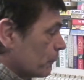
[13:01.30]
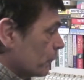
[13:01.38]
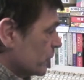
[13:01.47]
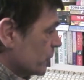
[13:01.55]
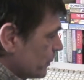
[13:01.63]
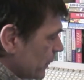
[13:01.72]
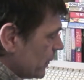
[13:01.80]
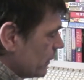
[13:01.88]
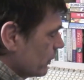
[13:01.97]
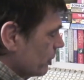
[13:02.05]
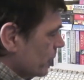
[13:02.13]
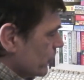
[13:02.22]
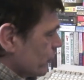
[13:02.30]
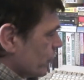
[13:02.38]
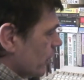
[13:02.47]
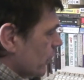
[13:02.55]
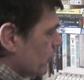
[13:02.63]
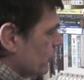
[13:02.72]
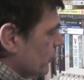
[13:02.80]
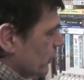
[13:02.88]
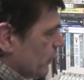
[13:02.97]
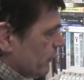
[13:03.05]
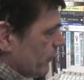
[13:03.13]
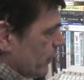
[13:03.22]
speed of the track, we'll
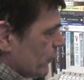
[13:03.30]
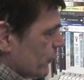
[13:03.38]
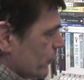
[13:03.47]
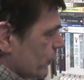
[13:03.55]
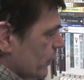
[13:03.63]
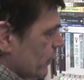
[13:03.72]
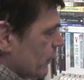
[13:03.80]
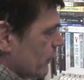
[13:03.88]
give that a try.